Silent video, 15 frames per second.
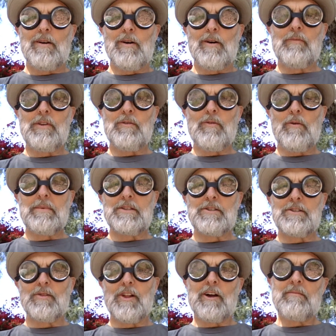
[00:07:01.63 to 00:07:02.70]
Hopefully it won't be
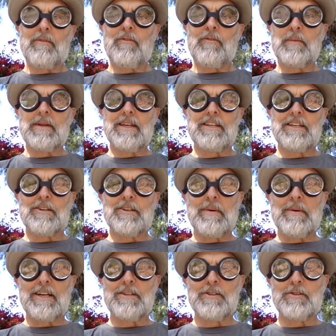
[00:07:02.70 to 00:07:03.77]
too long before we get to go
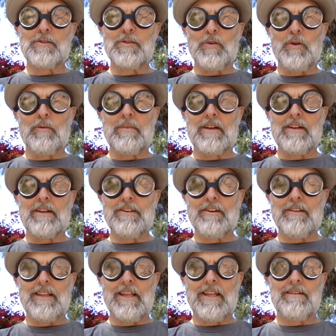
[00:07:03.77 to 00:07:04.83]
back to school. But
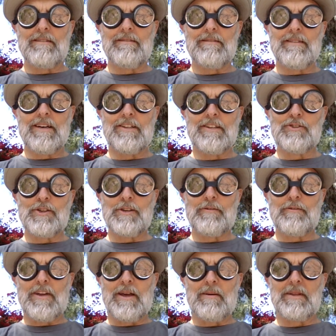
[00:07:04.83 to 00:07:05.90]
until then, enjoy your
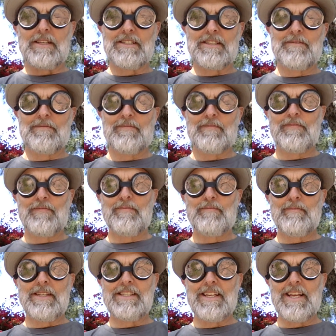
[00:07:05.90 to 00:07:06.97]
families.
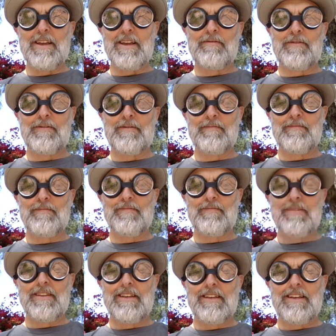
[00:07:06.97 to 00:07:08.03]
Be safe.
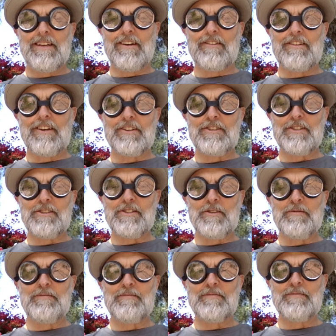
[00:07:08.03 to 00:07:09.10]
I'll talk to you
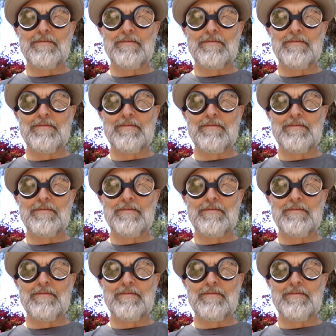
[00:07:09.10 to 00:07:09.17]
soon.